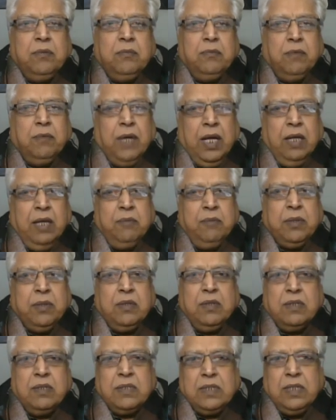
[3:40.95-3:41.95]
Why?
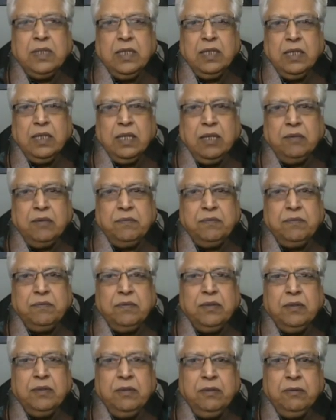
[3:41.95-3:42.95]
Because they have
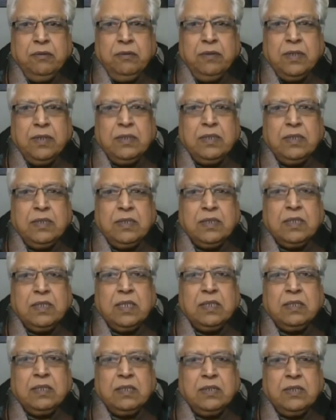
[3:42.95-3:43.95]
low
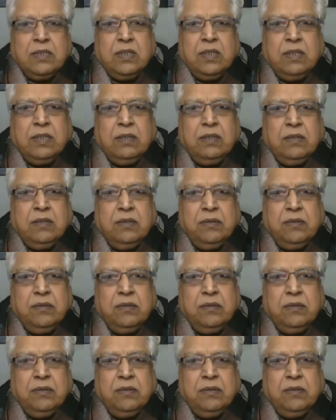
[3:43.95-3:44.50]
resistant state.